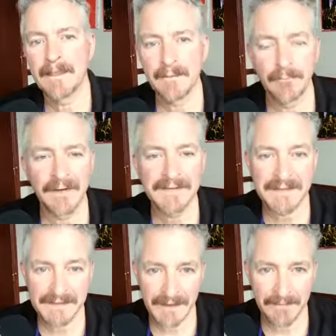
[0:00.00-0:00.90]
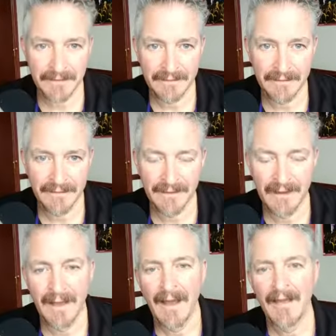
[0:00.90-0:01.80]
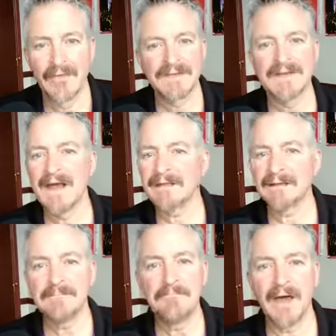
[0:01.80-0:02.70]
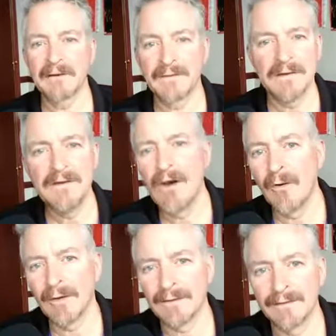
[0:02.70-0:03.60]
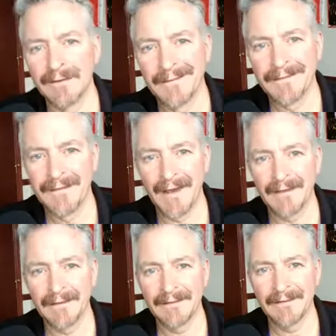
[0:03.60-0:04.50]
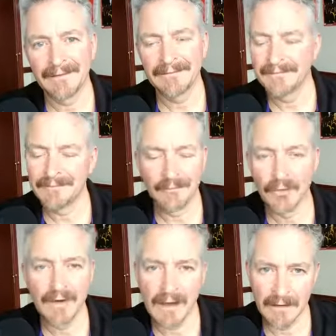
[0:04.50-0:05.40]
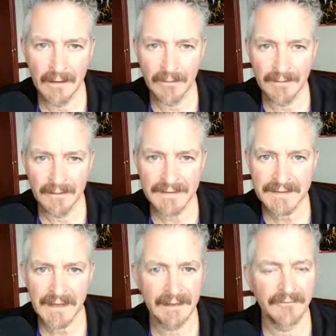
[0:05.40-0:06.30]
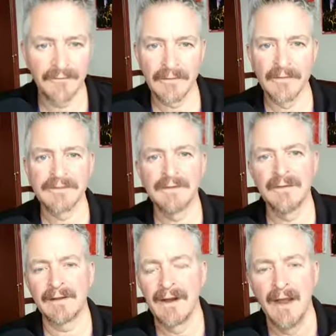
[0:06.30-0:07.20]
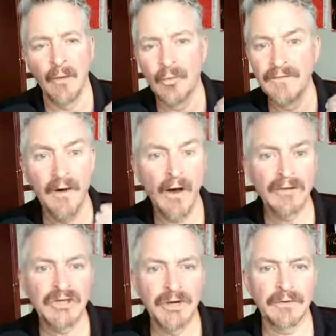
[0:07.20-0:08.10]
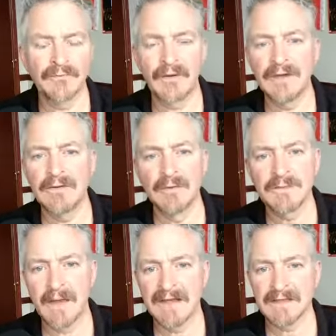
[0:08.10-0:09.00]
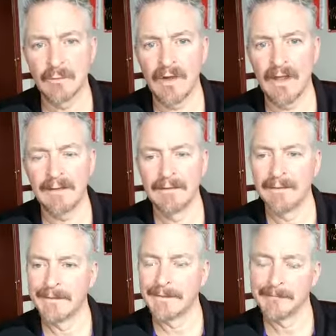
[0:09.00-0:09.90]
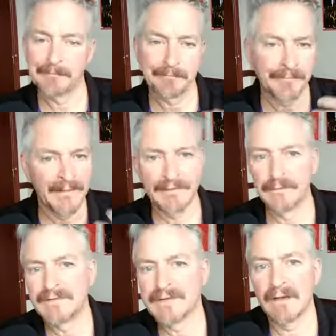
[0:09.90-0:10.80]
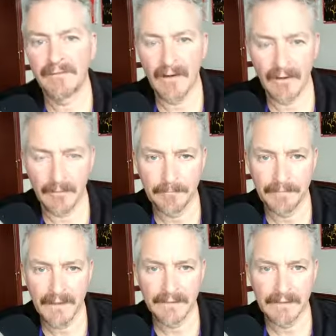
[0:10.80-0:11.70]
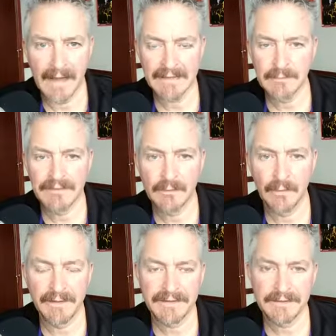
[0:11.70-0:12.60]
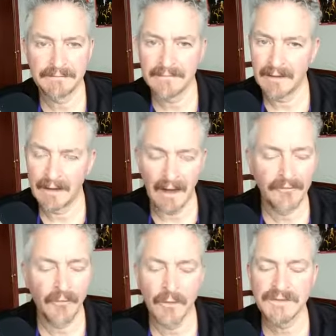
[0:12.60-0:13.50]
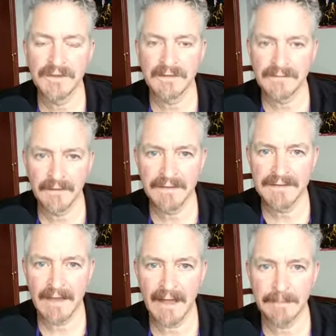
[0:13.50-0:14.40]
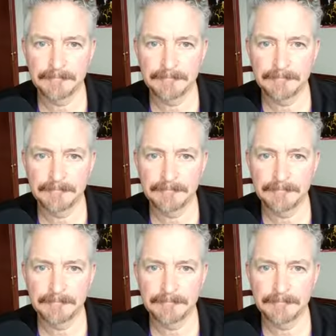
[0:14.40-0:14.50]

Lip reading: brings us up. There's nothing better than knowing that we're not alone in this. And for those of you that, we've all shared a friend who has passed away through self-harm in the last bunch of weeks. Unfortunate, it's very sad.